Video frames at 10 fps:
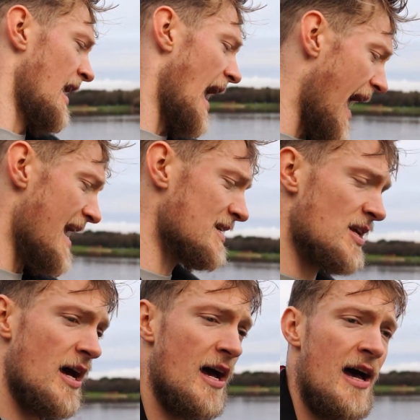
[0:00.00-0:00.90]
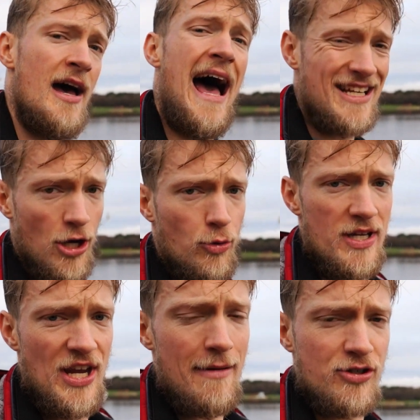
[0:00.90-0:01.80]
And as
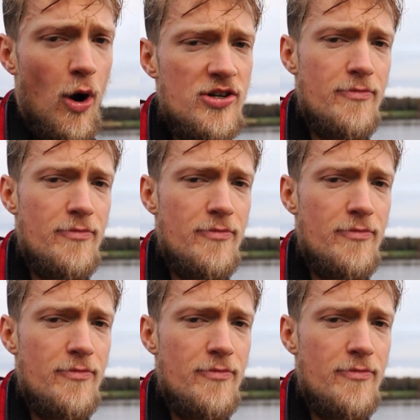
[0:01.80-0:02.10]
always, Yam Squad,